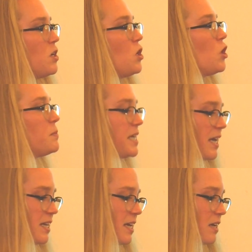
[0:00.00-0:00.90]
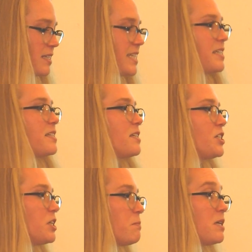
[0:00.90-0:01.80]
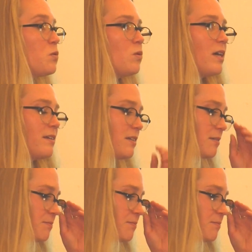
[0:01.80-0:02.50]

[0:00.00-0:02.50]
Obtaining citizenship in Åland.